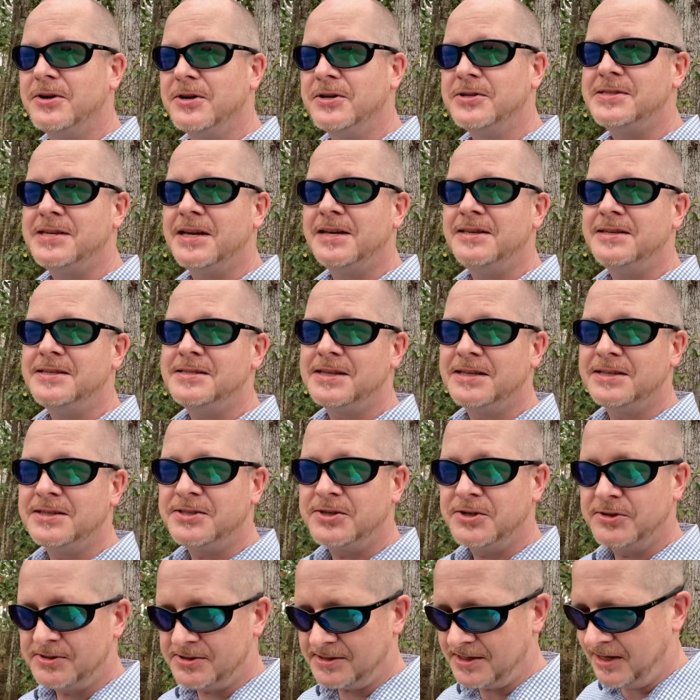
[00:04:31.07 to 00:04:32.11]
You say these things
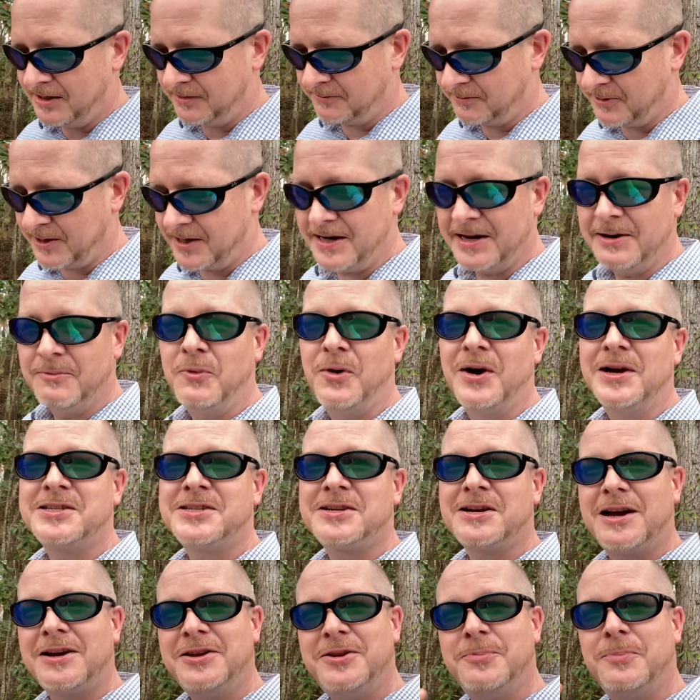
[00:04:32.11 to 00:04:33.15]
to yourself, right? And watch
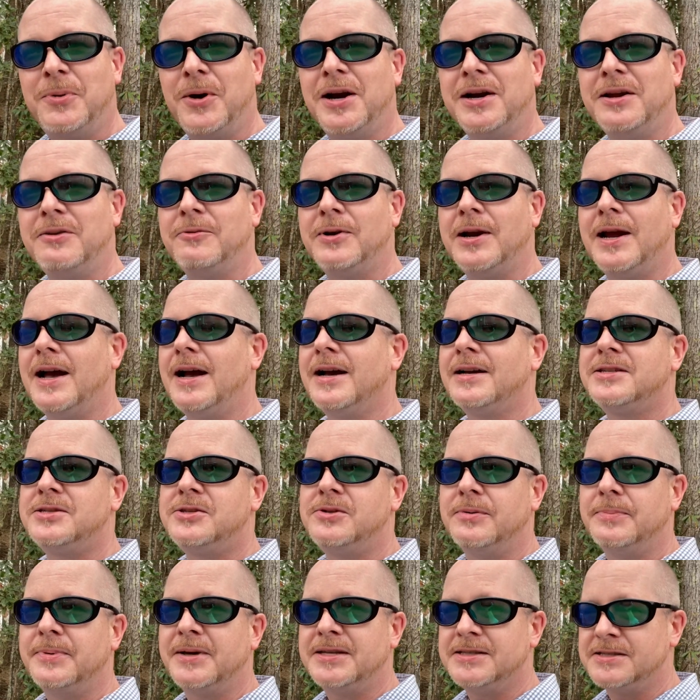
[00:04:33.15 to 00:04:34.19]
how your body reacts
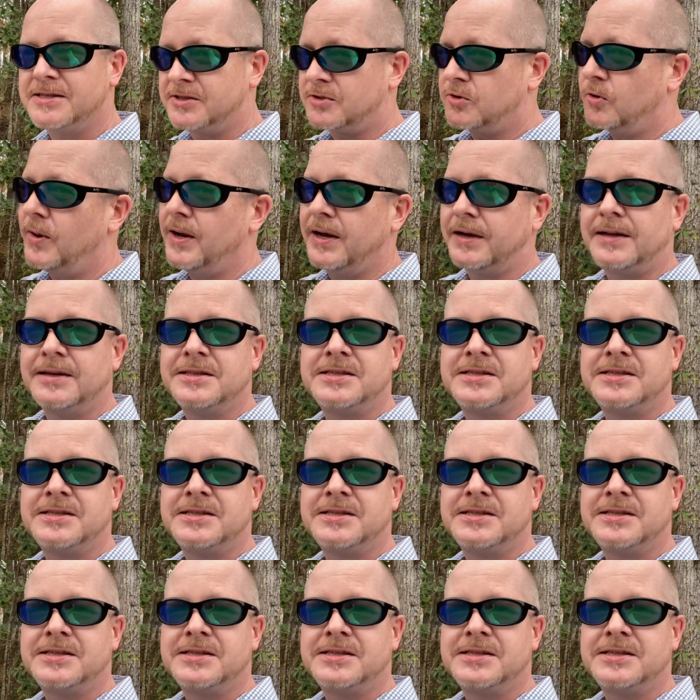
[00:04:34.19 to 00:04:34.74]
to it, because it's quick.